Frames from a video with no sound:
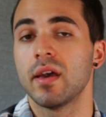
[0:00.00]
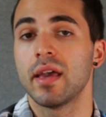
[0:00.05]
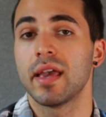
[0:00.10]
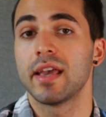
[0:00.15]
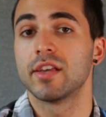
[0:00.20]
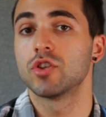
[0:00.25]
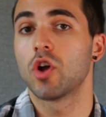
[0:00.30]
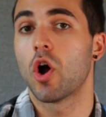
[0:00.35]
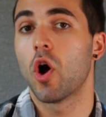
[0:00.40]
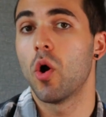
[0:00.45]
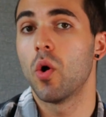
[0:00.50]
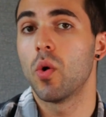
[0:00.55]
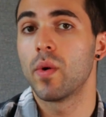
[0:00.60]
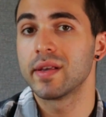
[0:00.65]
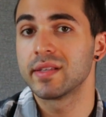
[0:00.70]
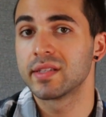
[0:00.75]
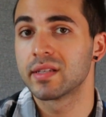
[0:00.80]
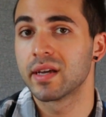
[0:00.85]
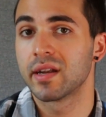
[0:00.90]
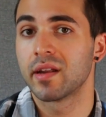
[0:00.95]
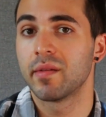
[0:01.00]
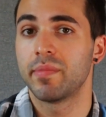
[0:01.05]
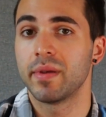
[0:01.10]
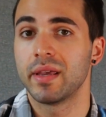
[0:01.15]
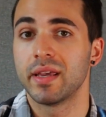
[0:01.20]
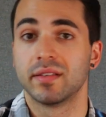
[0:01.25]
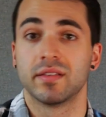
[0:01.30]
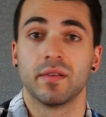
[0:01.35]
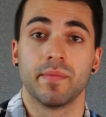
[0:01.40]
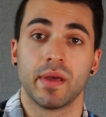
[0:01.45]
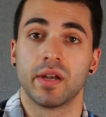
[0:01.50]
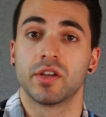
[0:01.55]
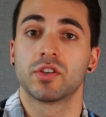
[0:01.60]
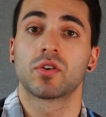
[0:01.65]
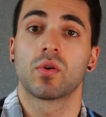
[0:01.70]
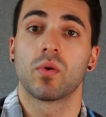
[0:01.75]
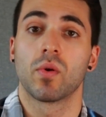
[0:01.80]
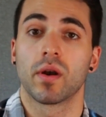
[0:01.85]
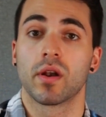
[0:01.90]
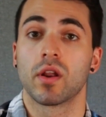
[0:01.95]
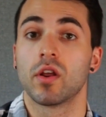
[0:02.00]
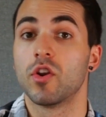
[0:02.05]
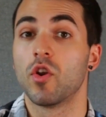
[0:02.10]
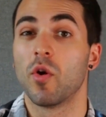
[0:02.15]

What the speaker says: is always going to be a diminished chord,